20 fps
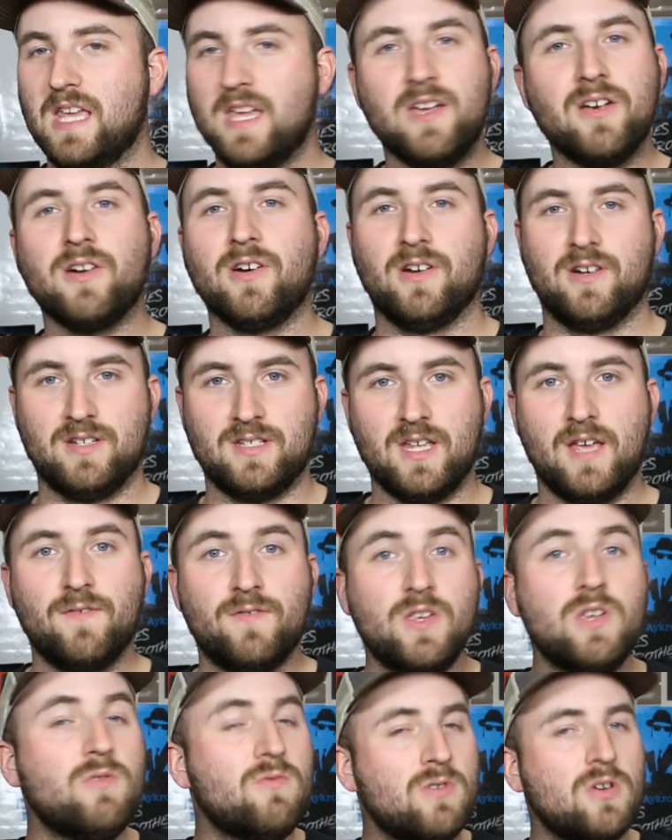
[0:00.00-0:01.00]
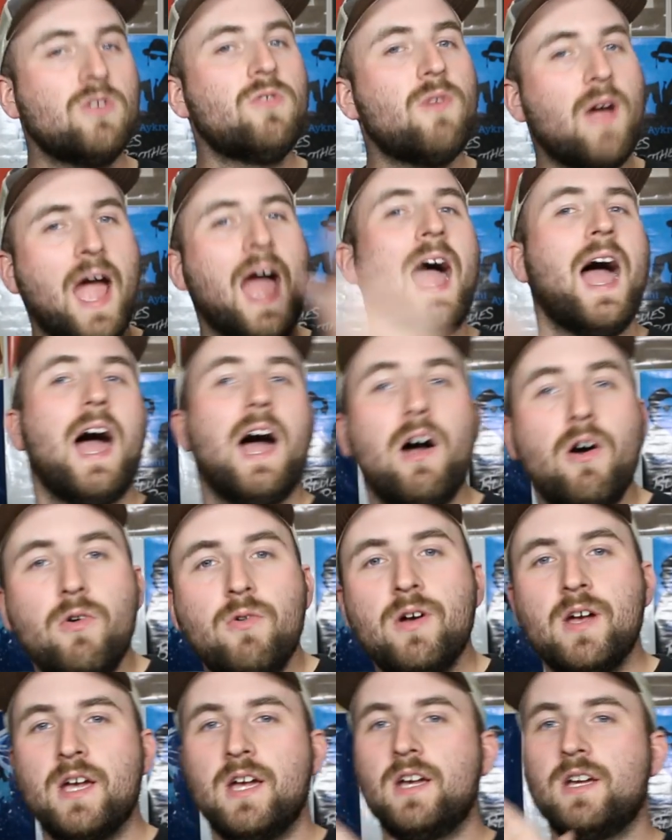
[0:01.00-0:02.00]
years. If you knew
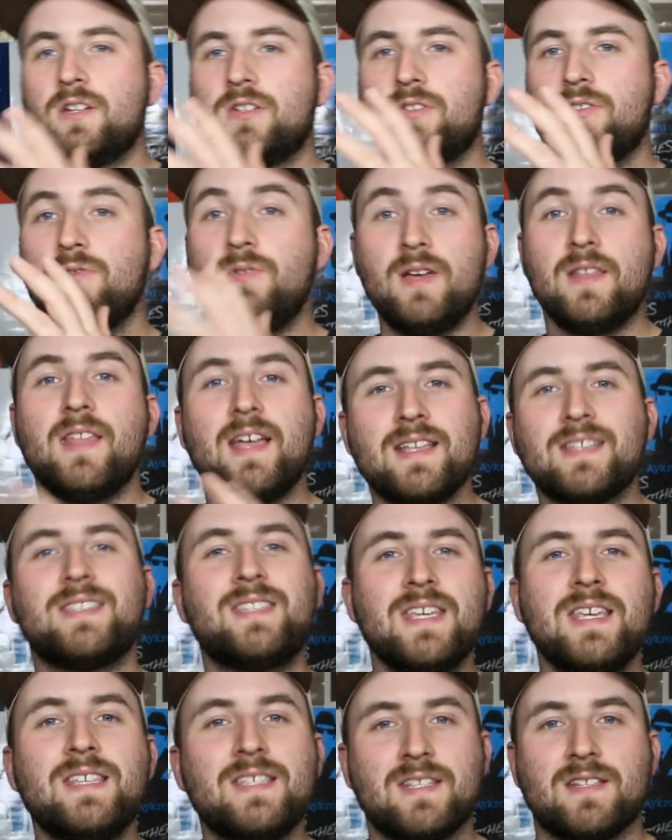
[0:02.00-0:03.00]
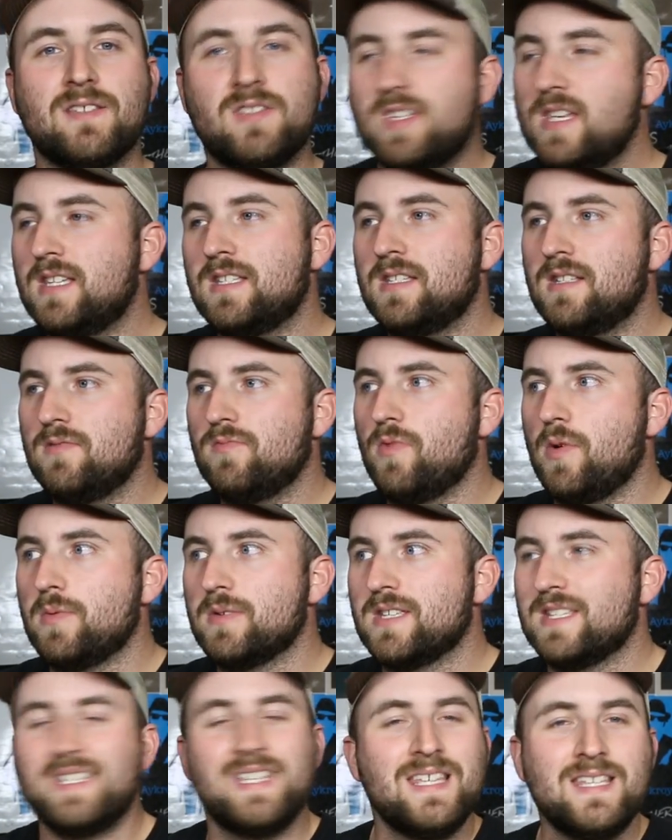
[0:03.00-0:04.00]
how to, in that season,
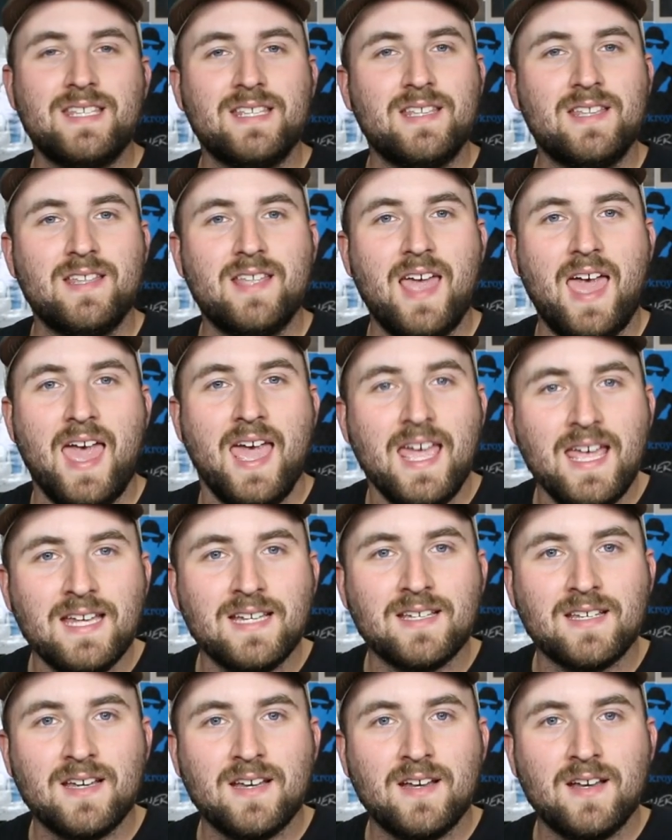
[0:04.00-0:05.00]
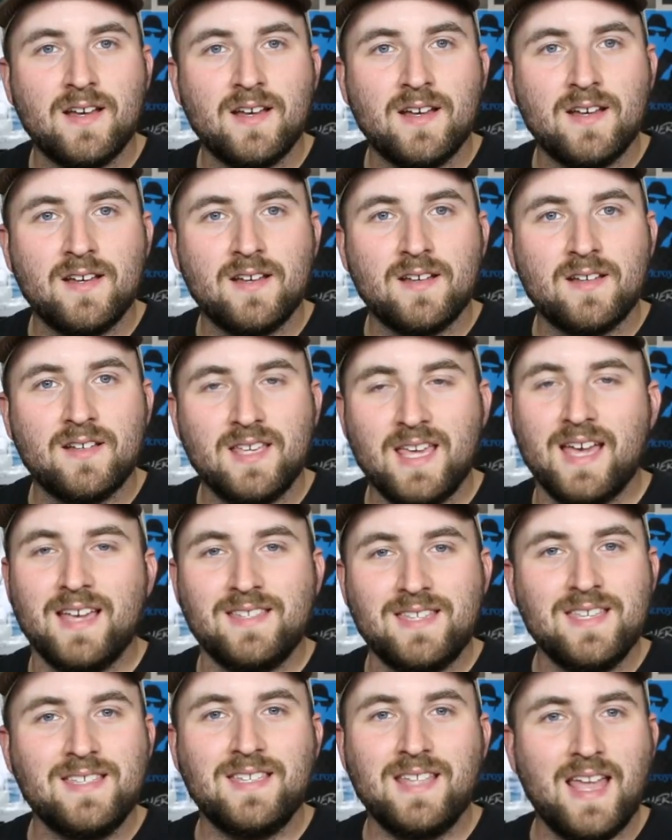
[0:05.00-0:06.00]
what was it, season 8?
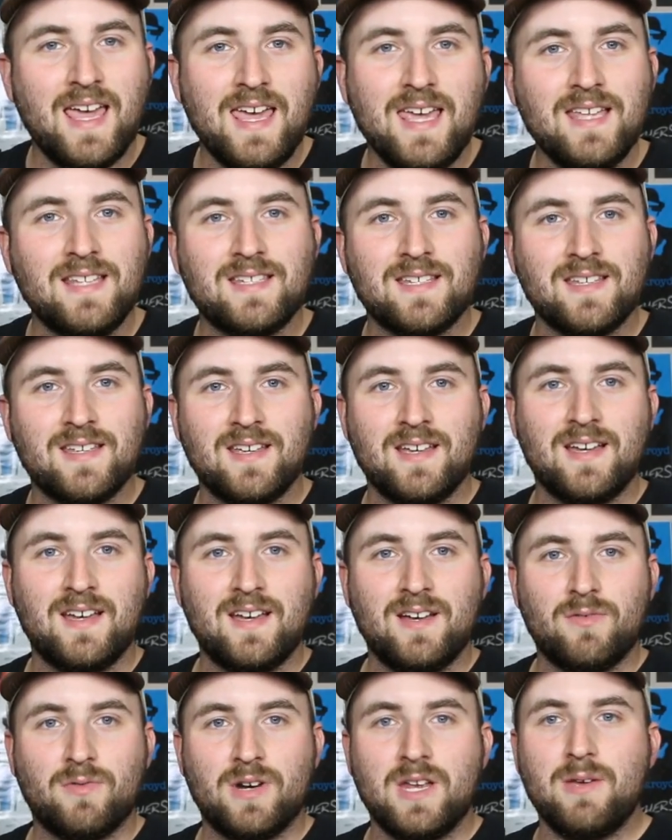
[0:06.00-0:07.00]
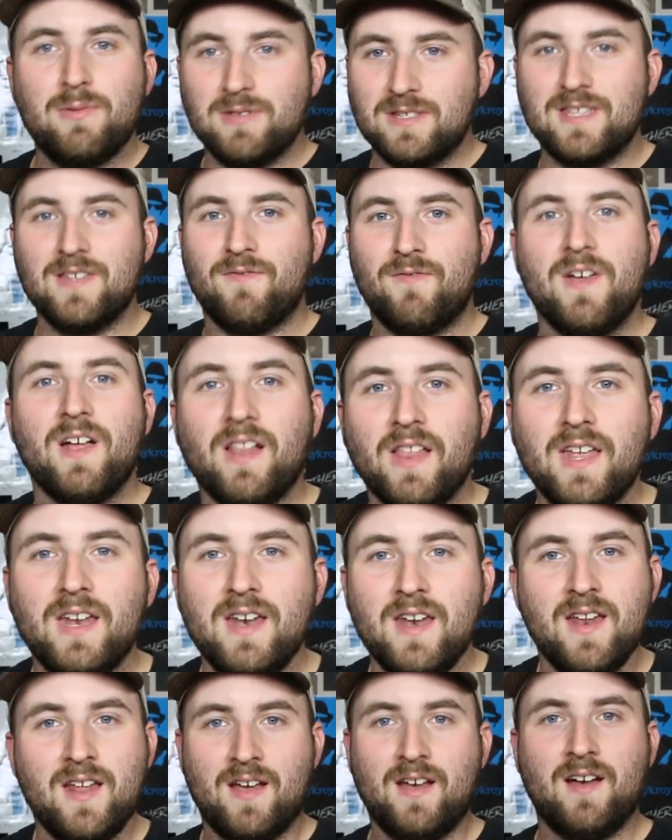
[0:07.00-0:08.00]
Yeah, season 8, where he was the
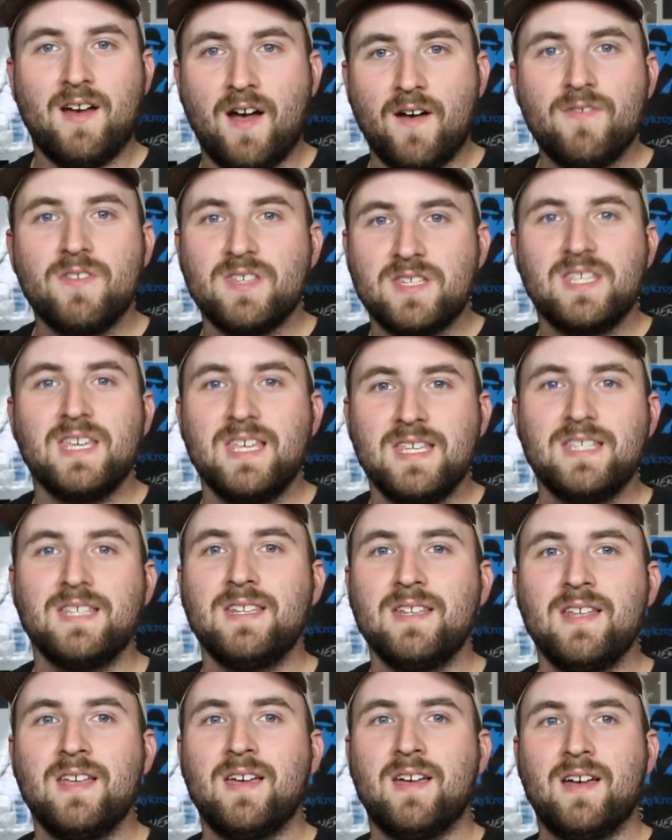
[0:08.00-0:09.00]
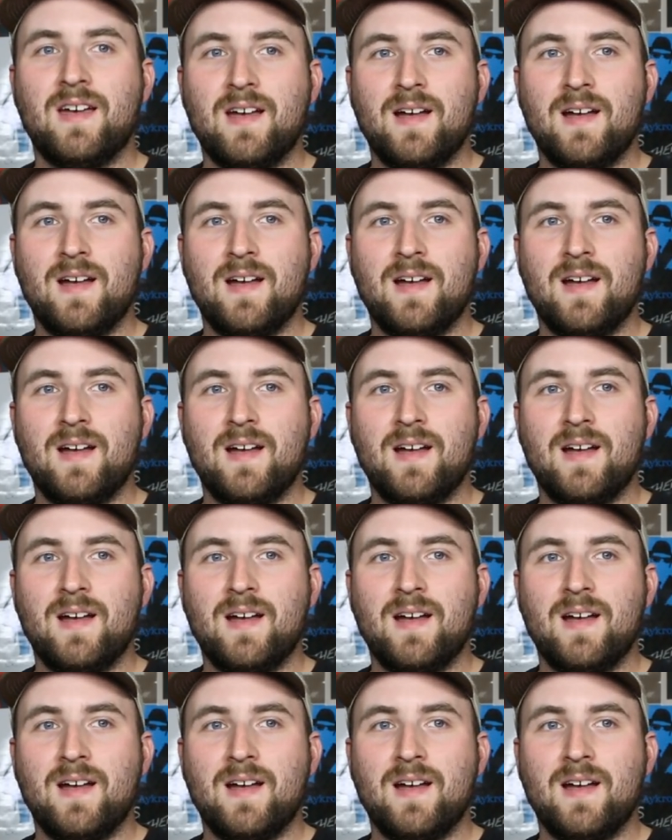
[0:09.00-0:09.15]
villain of the season.